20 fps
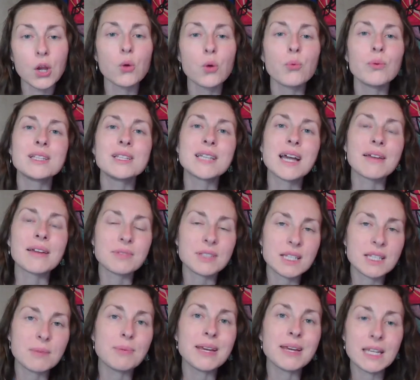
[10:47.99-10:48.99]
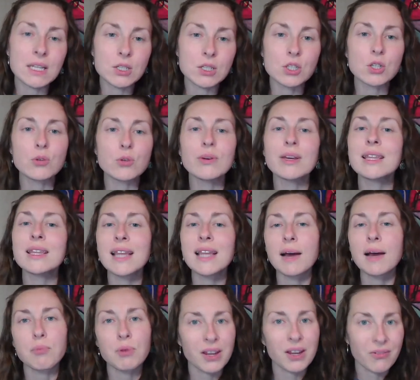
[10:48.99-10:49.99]
we dive deep into in
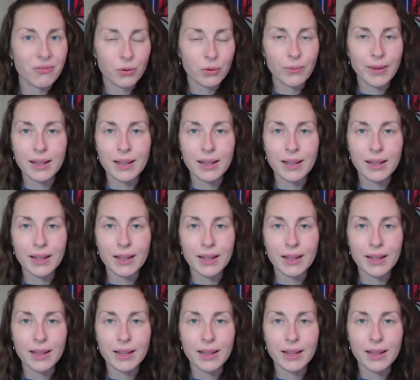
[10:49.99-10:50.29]
that Break Free